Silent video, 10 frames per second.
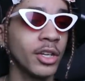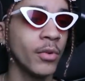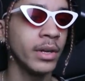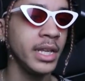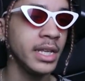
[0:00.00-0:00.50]
gonna
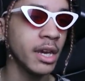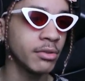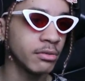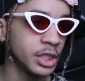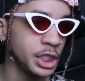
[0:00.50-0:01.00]
go on
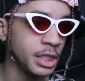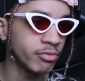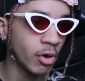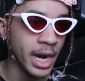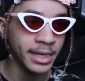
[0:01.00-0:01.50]

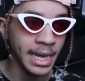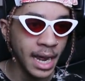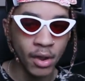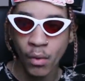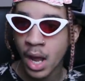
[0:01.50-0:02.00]
egirl.gg right
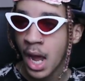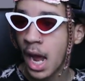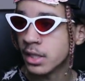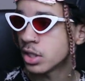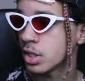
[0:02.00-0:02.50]
now
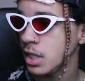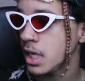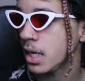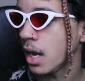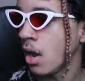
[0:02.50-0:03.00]
and
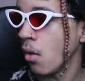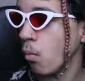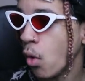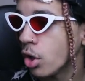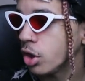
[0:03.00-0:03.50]
see
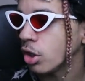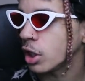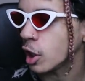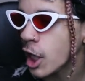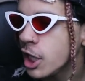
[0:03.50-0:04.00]
what the
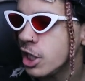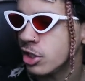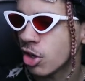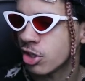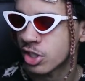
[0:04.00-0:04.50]

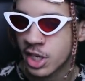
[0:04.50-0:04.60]
ladies are